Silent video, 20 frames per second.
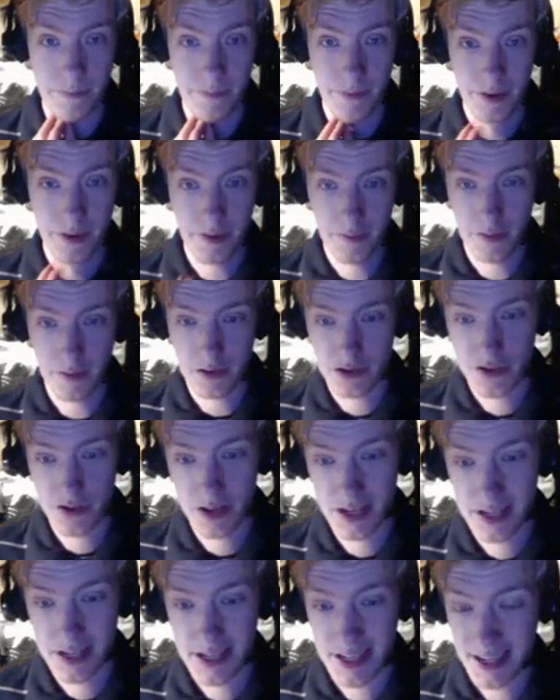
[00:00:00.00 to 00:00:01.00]
There's 4
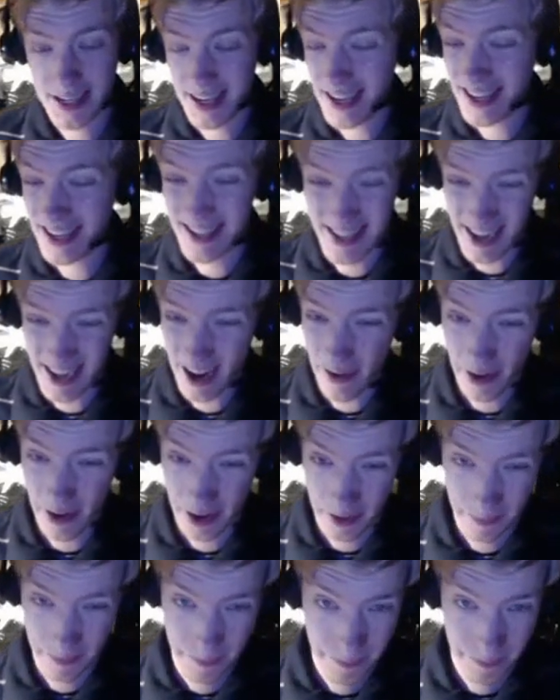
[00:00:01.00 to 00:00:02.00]
Strikes generic.